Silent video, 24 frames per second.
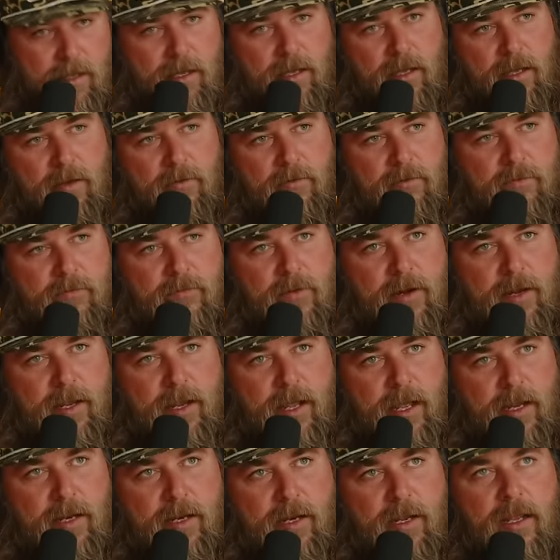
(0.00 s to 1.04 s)
uh, we finally
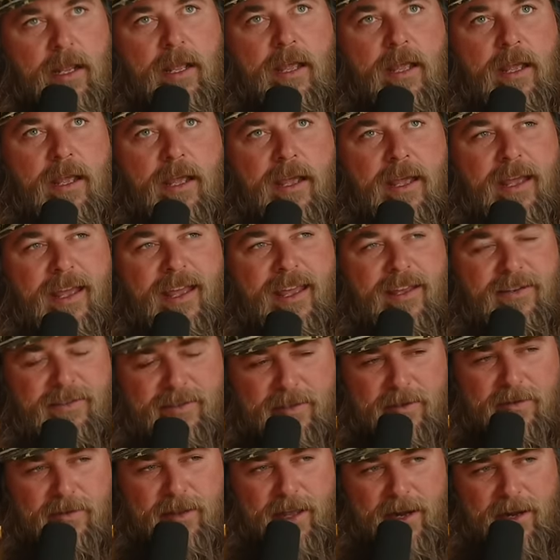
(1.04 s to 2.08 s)
got. It's
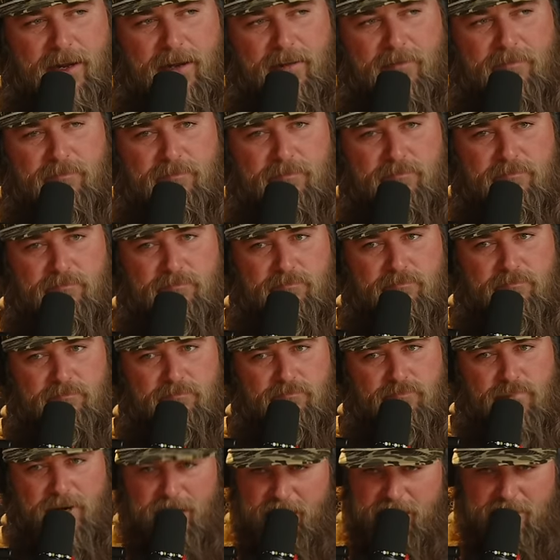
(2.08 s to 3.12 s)
still kind of
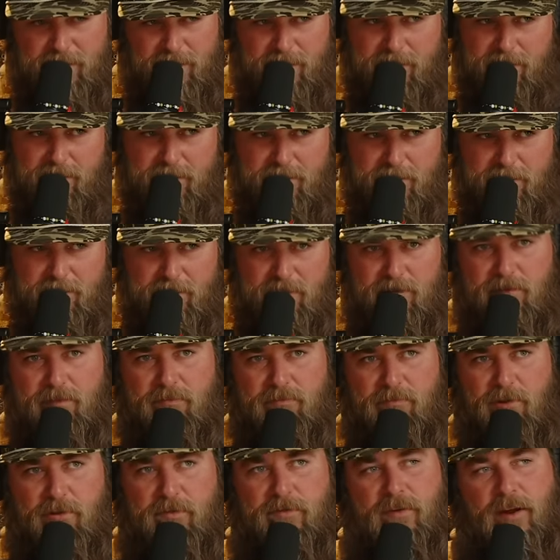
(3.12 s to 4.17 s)
breezy,
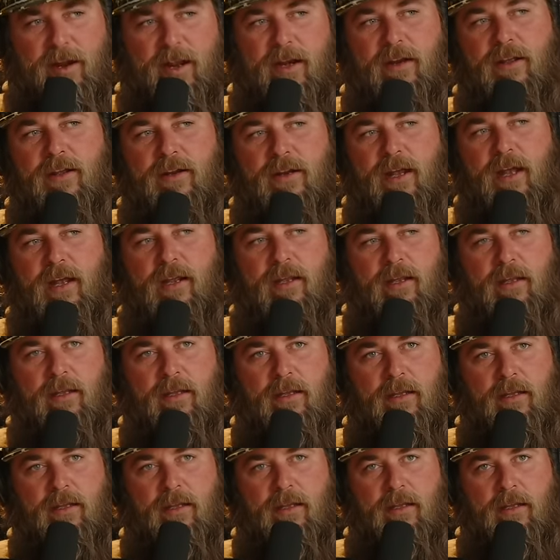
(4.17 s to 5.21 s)
but we finally had a good day.
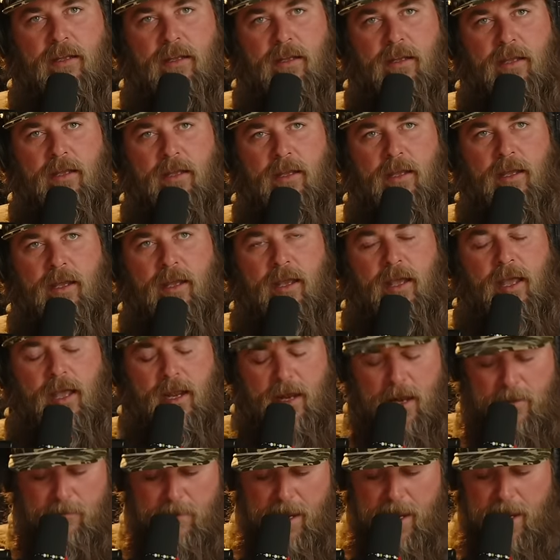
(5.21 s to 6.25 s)

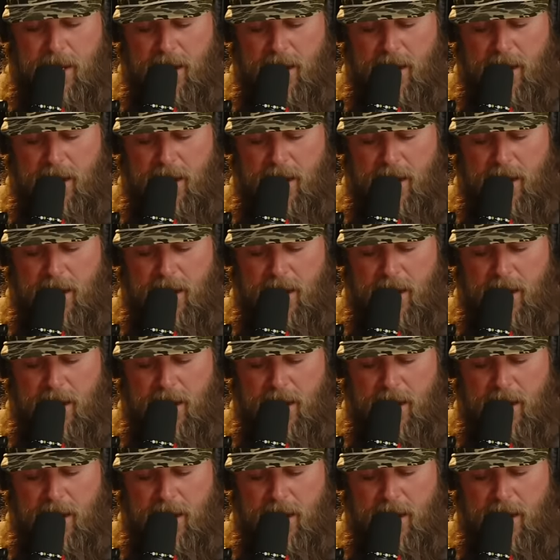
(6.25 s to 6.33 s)
And I may